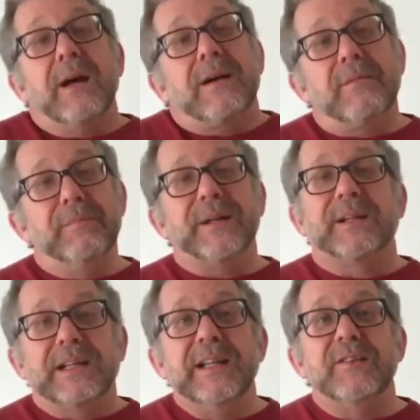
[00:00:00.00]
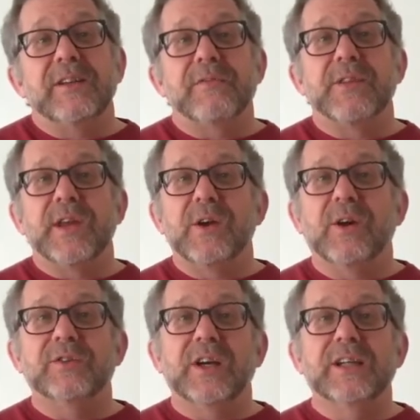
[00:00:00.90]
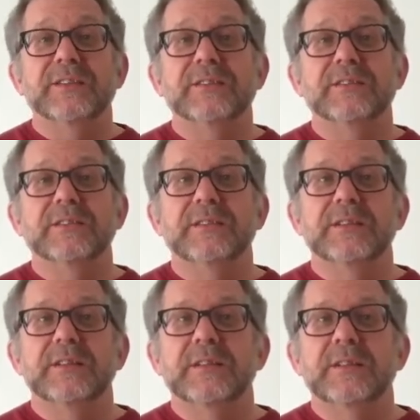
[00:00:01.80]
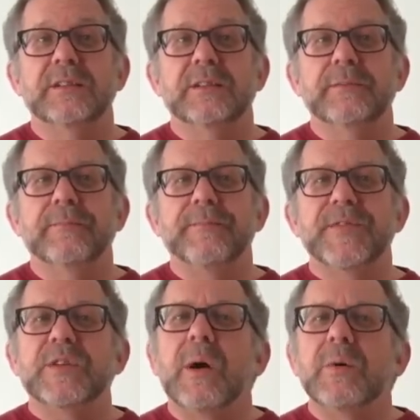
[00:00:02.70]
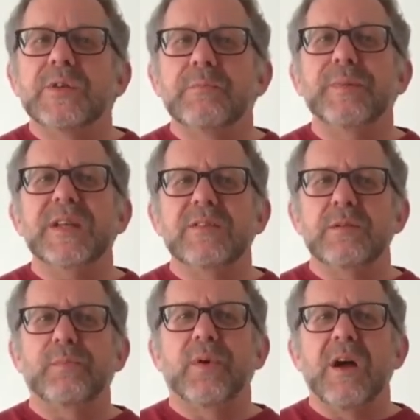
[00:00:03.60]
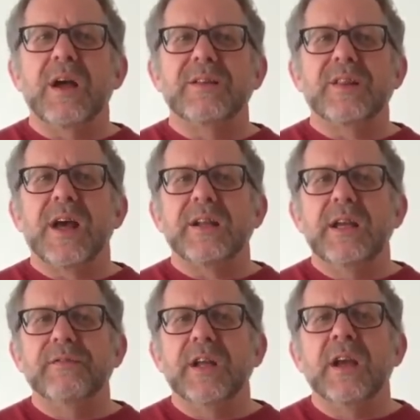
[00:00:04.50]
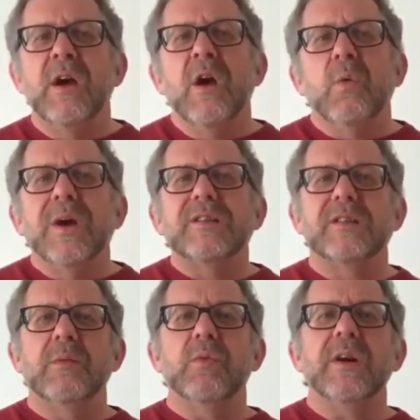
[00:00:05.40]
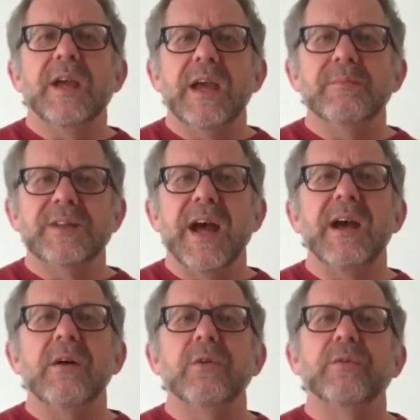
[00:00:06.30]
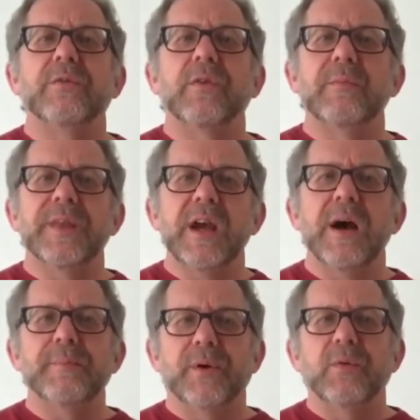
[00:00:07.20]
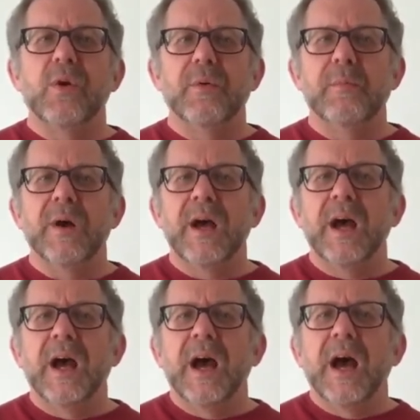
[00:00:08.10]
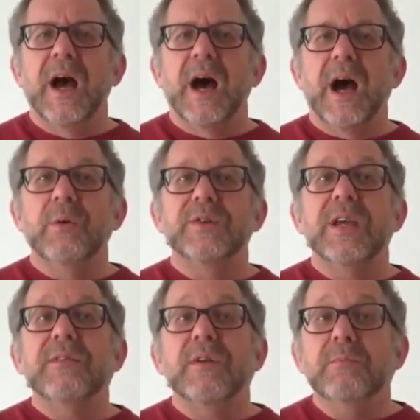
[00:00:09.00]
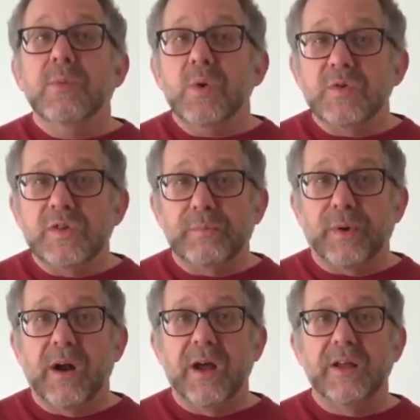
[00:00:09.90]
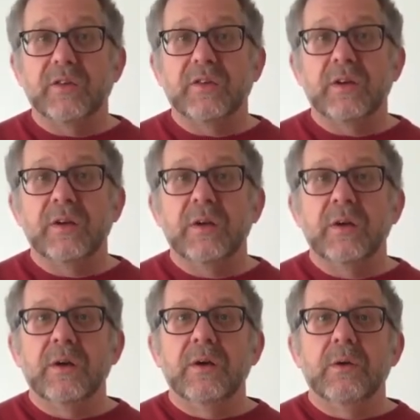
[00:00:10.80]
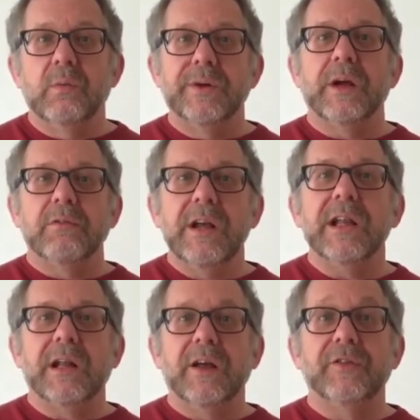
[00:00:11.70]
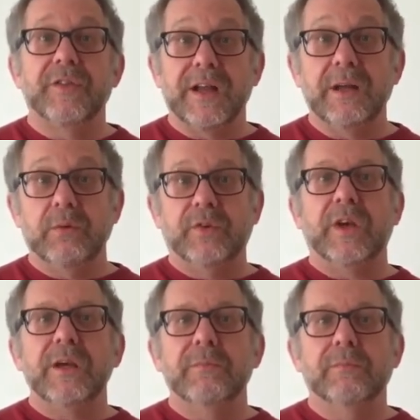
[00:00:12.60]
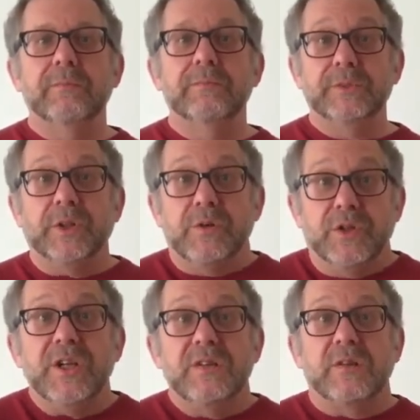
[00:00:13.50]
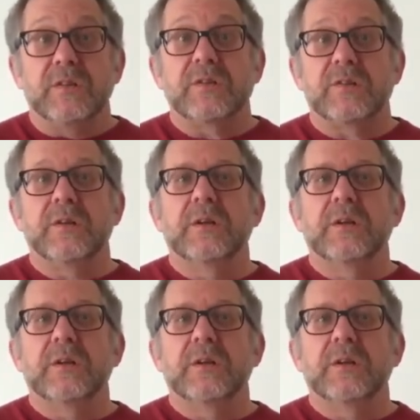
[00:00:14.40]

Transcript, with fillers: but at least everything got done. So I was a bit surprised that evening when someone came down from the upper room. I was even more surprised when I realized that it was him, you know, Jesus.